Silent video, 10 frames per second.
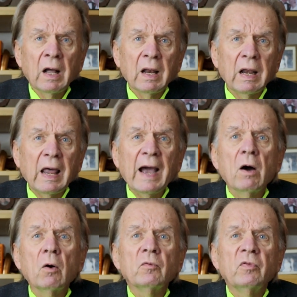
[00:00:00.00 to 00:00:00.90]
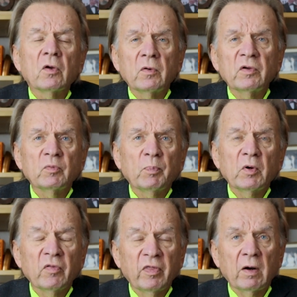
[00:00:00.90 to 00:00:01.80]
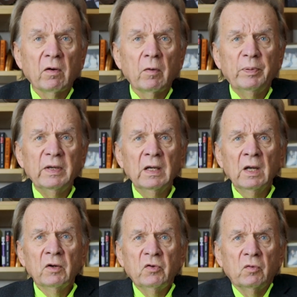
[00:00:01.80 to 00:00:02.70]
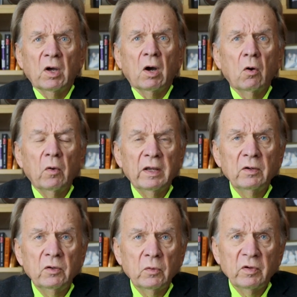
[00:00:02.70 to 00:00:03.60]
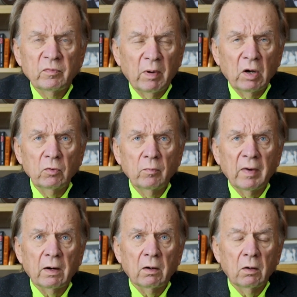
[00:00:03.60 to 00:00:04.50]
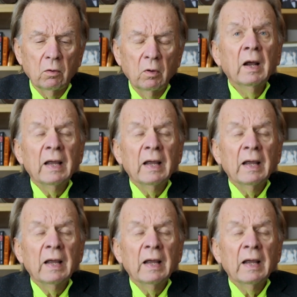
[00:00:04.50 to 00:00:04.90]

allowed the CRISPR therapy to go into his bone marrow